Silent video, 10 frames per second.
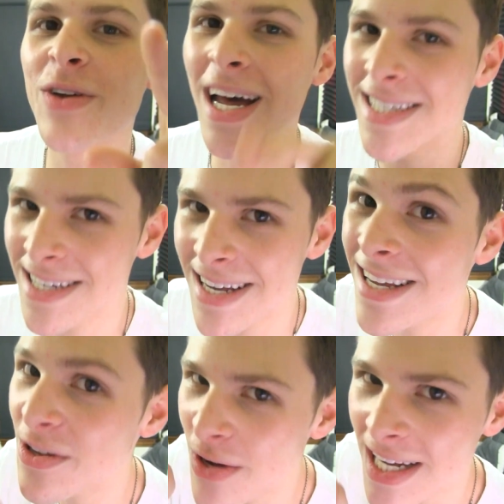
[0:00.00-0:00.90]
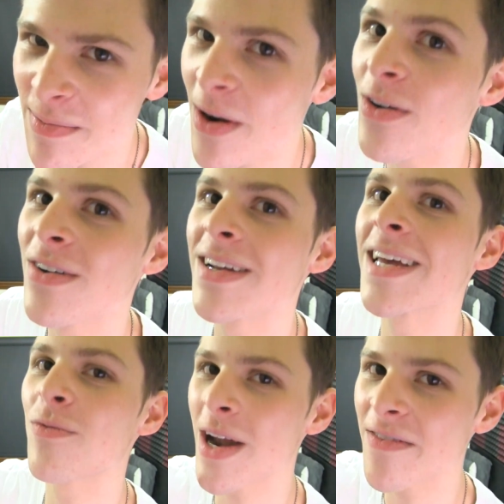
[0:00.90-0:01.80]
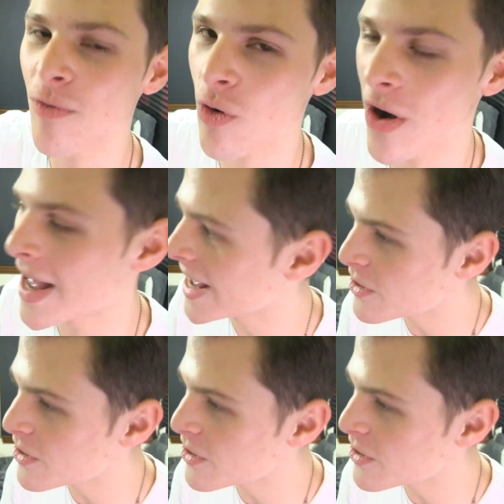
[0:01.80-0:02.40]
guys better get ready for